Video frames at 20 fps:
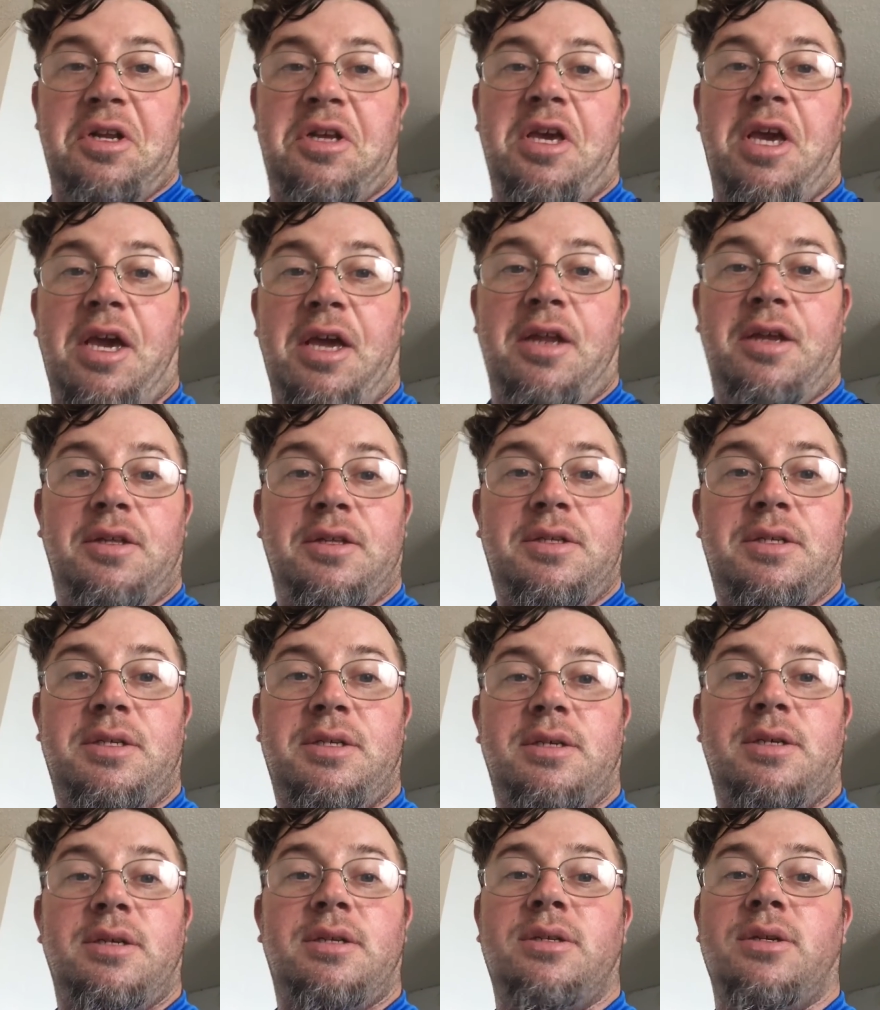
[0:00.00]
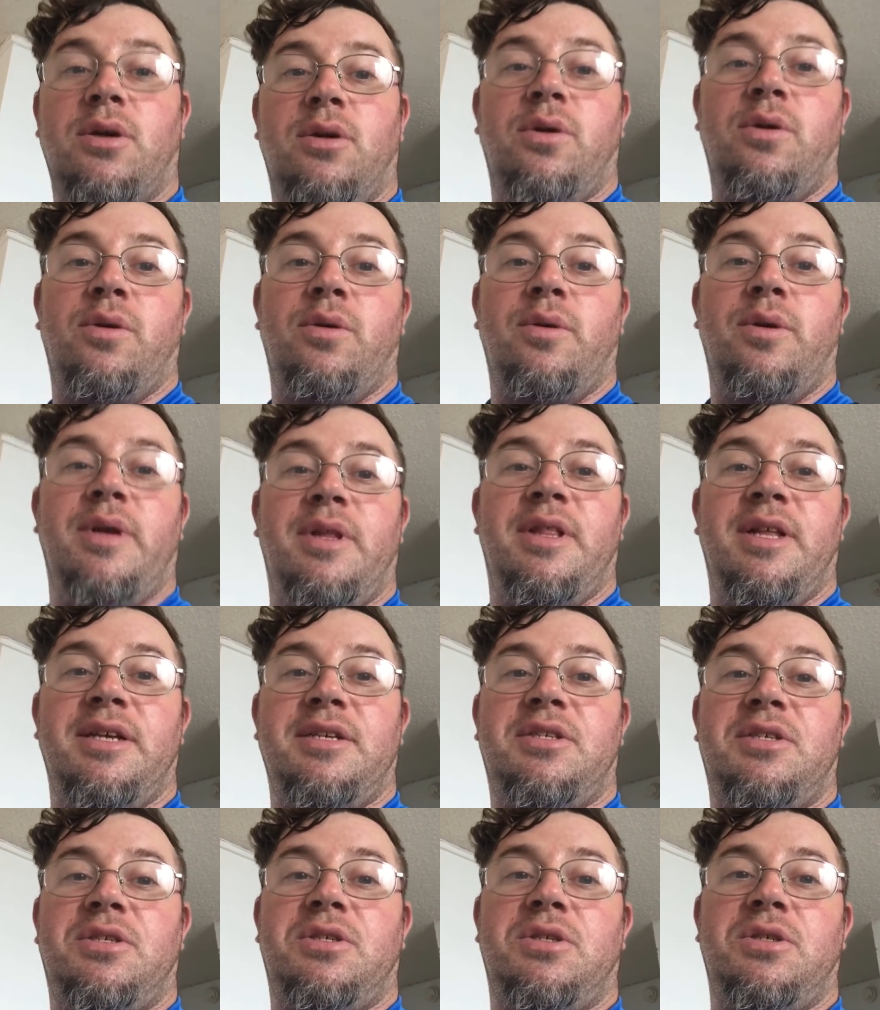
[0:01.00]
cadence. So
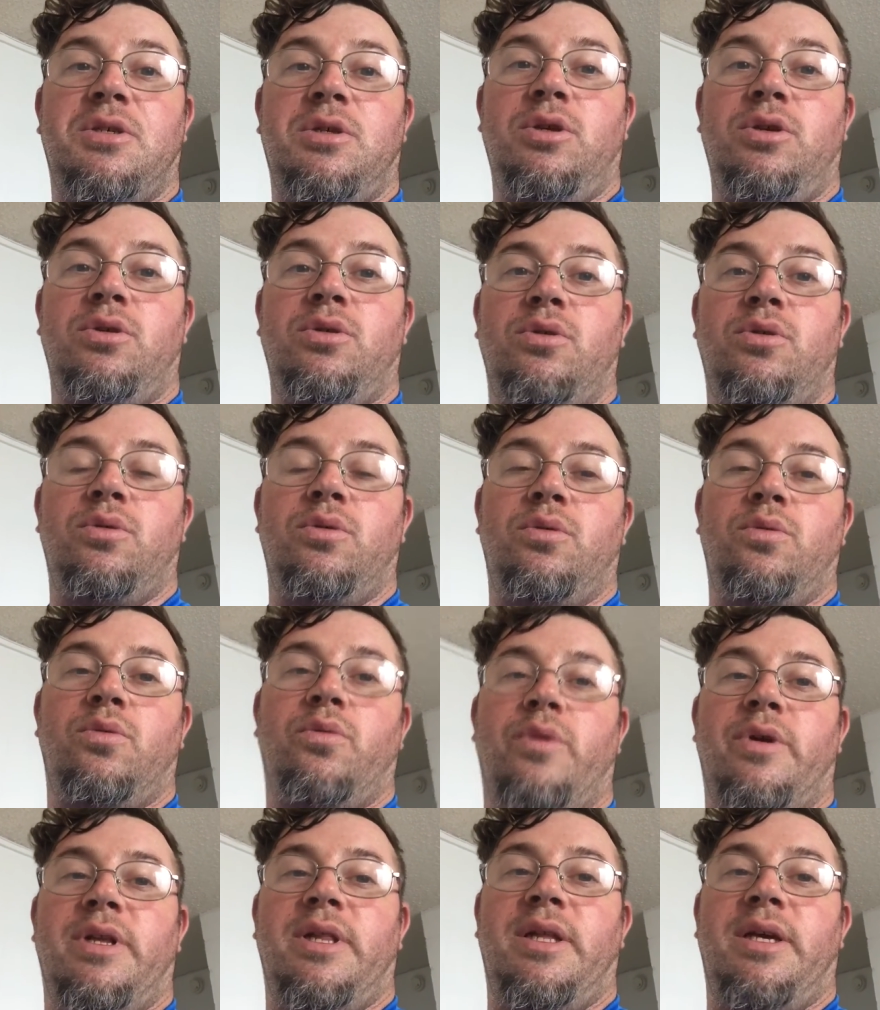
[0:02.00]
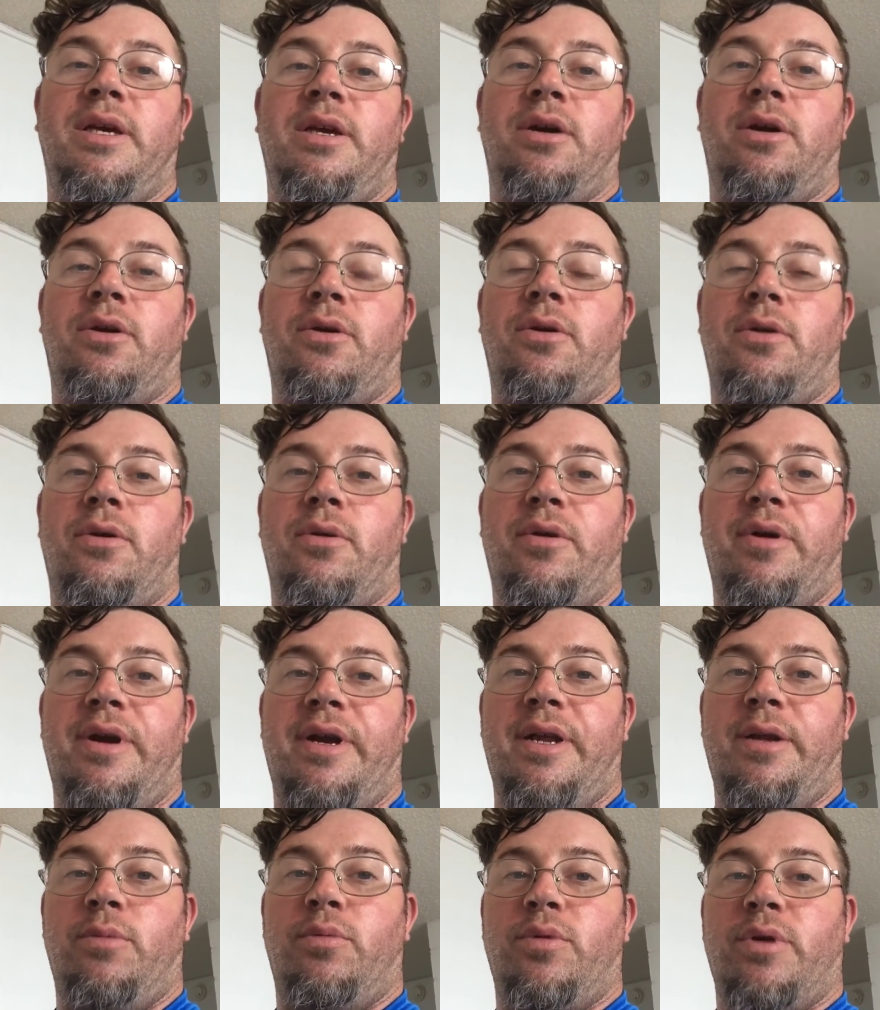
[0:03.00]
unless you really are
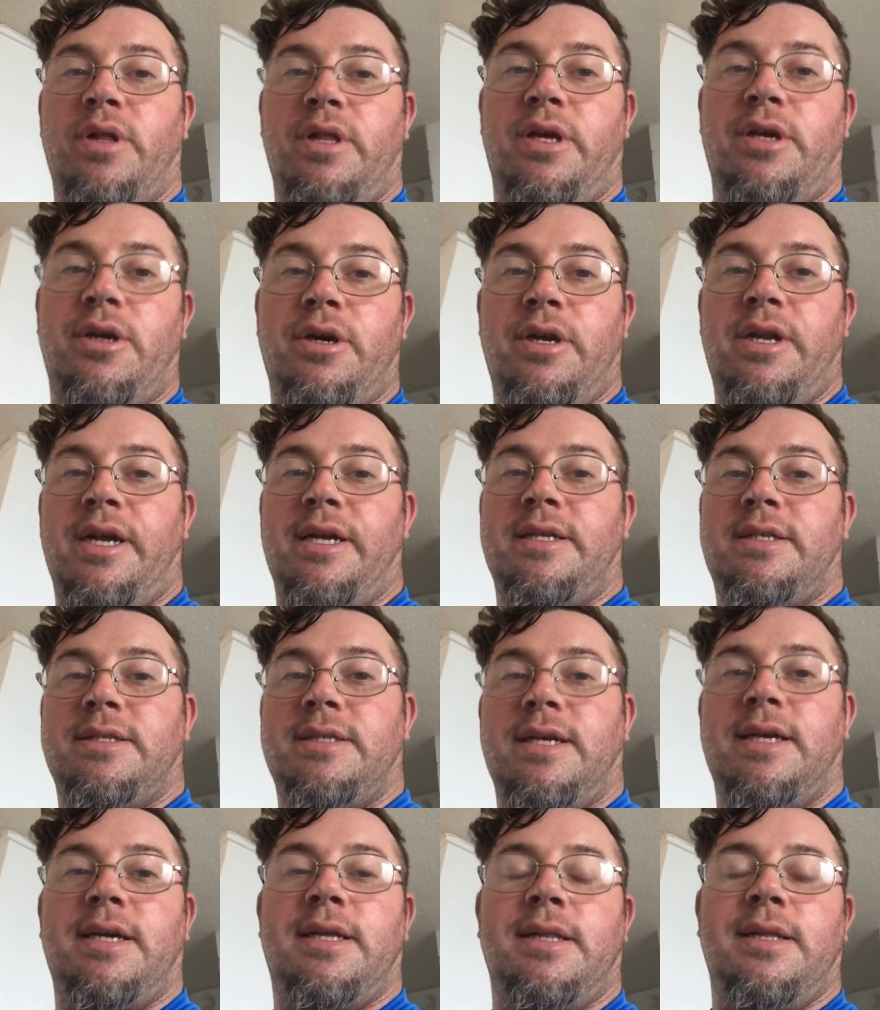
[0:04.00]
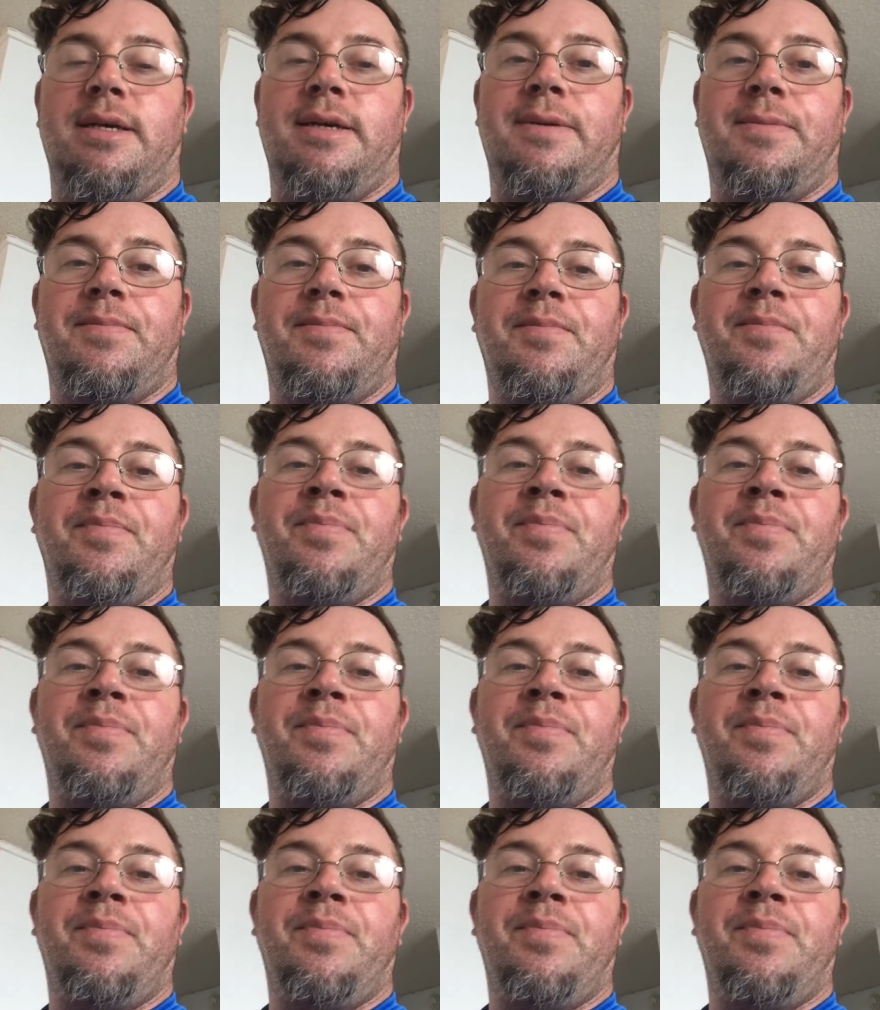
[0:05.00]
already really good at cycling,